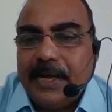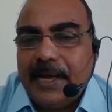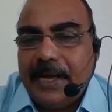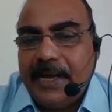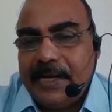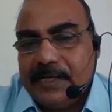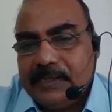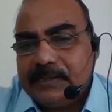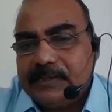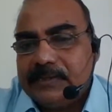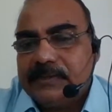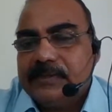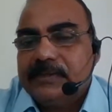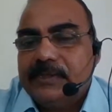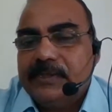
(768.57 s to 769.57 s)
And
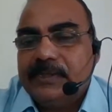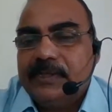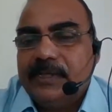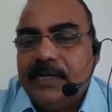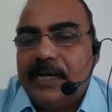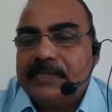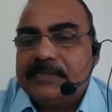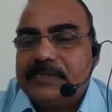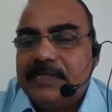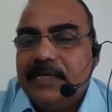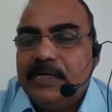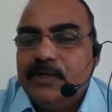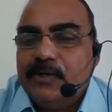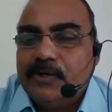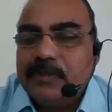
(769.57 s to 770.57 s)
lastly,
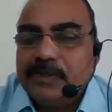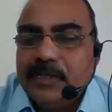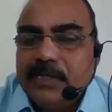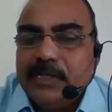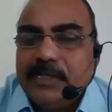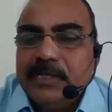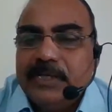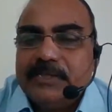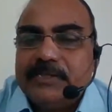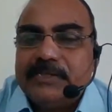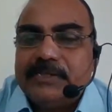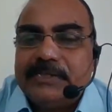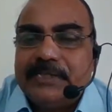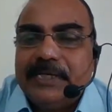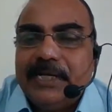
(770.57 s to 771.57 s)
your
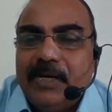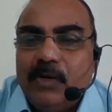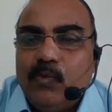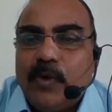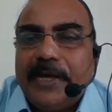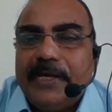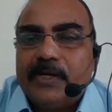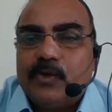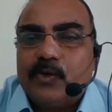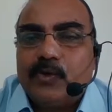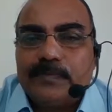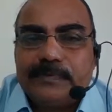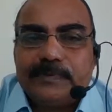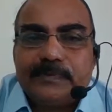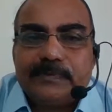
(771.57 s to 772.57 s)
steel wire
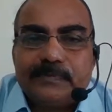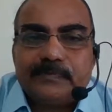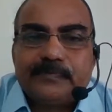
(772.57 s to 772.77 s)
ropes.